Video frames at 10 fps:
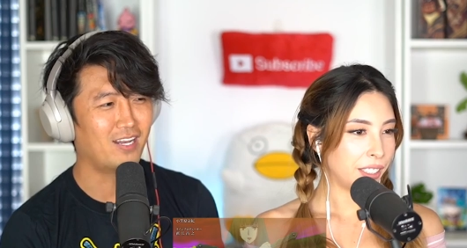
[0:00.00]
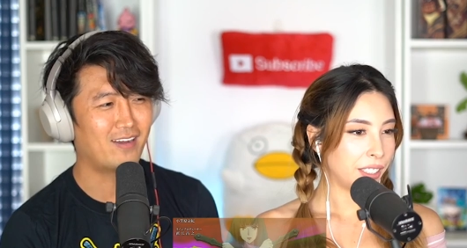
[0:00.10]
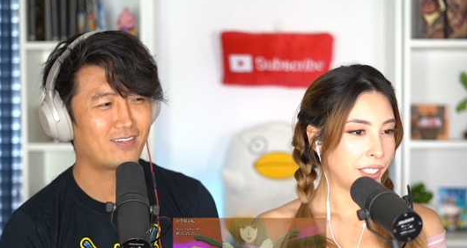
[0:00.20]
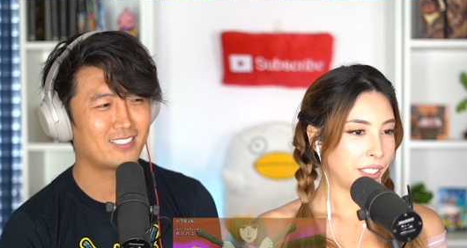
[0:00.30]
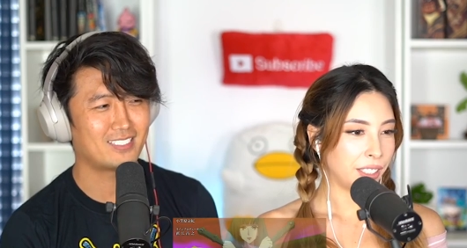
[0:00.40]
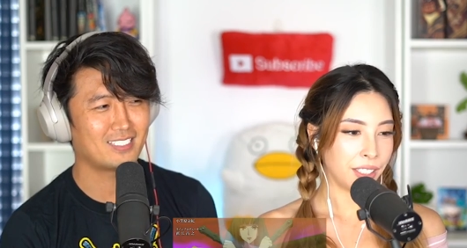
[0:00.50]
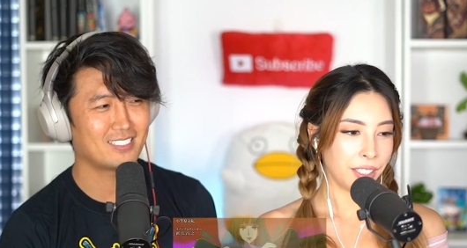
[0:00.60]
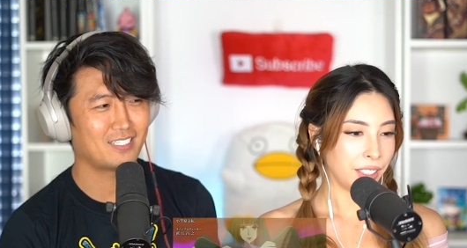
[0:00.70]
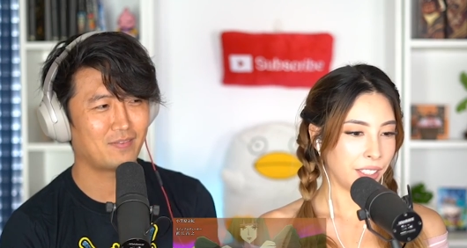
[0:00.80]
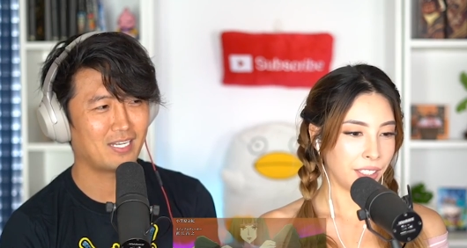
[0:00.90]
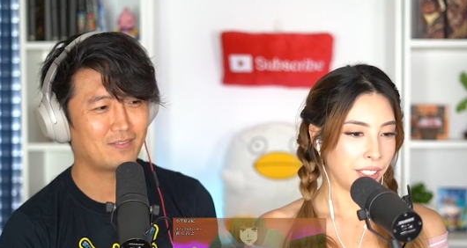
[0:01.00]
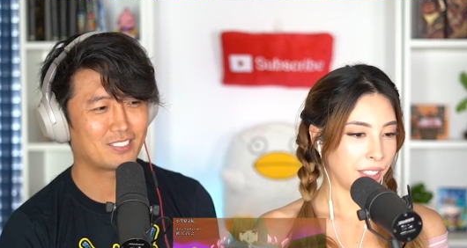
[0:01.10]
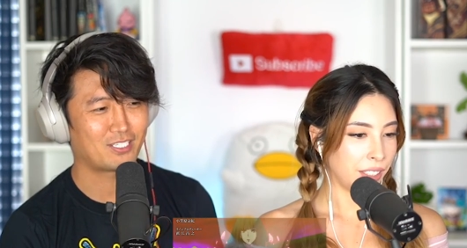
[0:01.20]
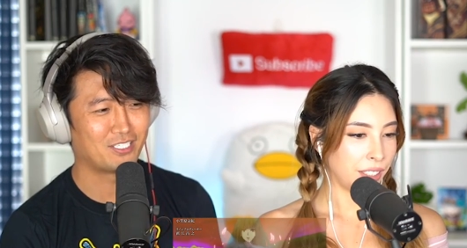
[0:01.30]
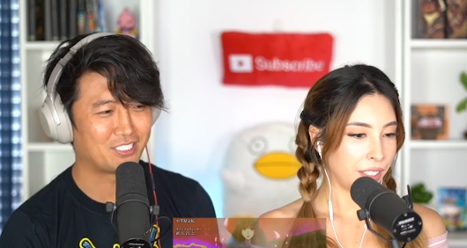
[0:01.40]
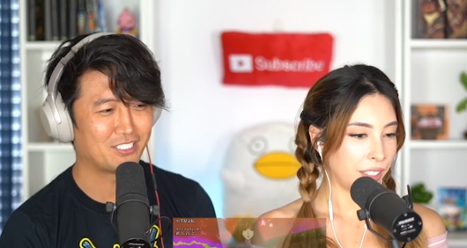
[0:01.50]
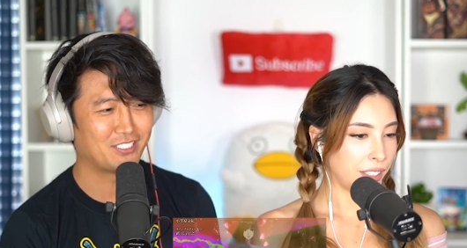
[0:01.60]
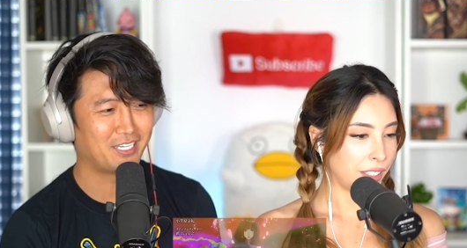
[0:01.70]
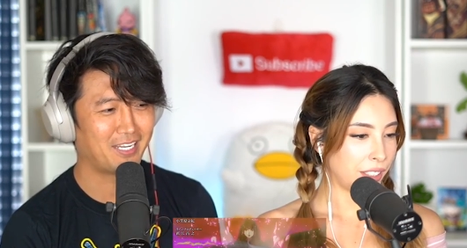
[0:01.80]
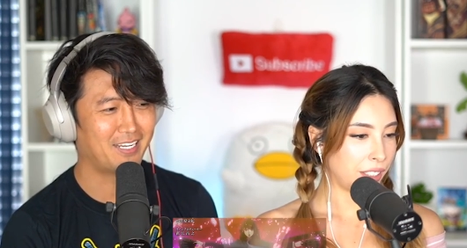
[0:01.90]
Speaker 1: out because he doesn't even have his curse shield
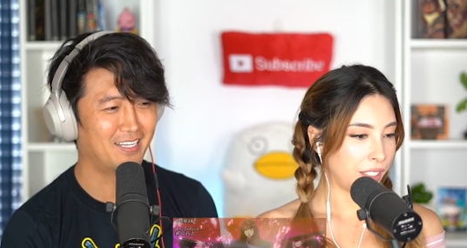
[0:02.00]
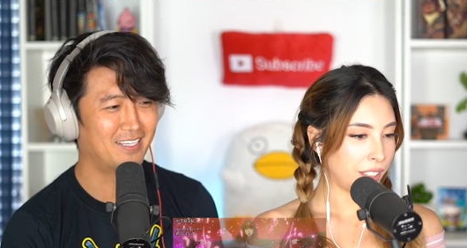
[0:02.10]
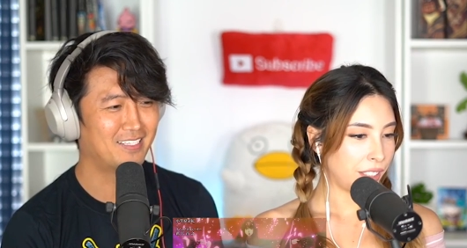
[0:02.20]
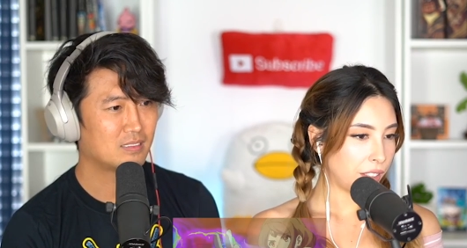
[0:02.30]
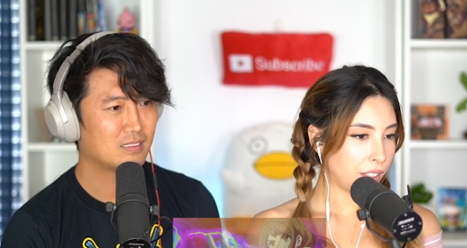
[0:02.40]
yet.